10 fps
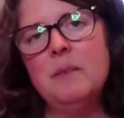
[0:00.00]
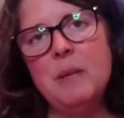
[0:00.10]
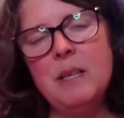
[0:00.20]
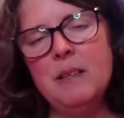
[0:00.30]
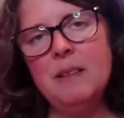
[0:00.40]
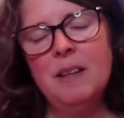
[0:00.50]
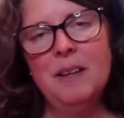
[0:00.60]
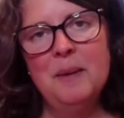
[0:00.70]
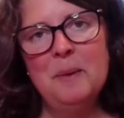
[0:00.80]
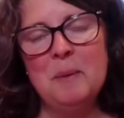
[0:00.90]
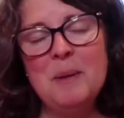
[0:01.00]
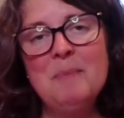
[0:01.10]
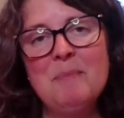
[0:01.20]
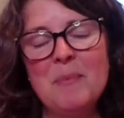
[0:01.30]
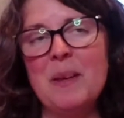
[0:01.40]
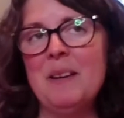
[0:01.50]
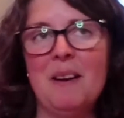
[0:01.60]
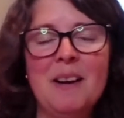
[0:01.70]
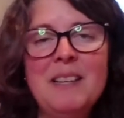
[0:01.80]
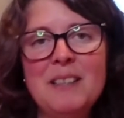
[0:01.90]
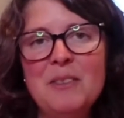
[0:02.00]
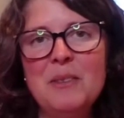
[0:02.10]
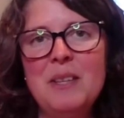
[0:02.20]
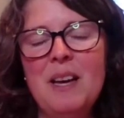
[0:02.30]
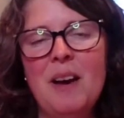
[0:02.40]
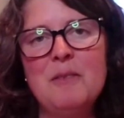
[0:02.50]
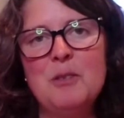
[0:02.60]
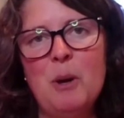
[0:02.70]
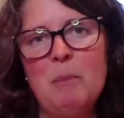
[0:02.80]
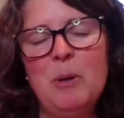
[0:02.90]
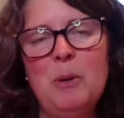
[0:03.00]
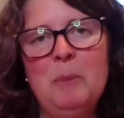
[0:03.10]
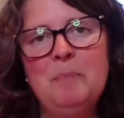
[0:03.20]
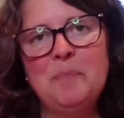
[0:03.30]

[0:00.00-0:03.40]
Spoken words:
We like, I definitely have trouble